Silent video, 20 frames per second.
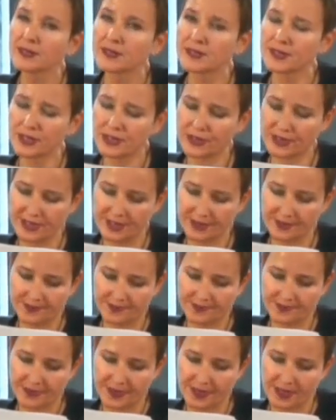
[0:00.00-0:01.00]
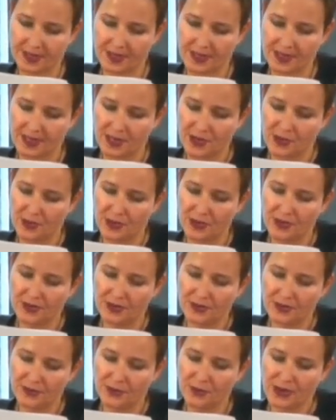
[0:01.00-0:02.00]
Third,
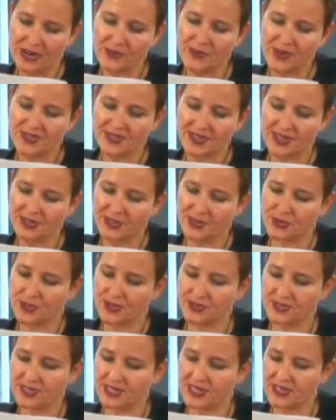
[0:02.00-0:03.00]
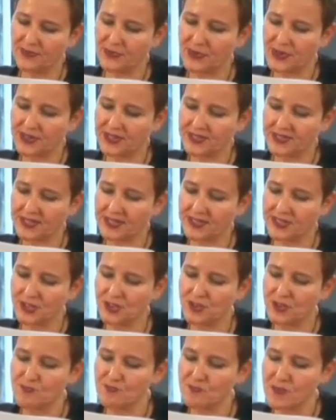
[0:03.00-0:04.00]
were we then to conceive work as
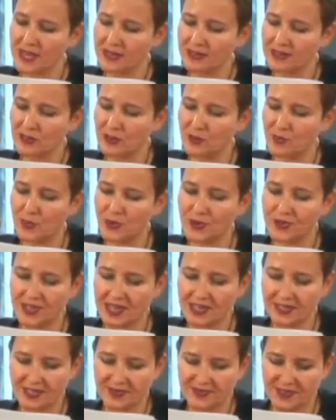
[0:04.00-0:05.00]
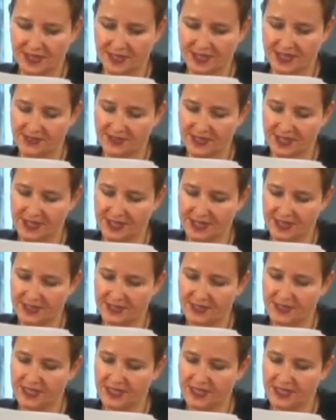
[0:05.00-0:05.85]
instrumental or productive activity,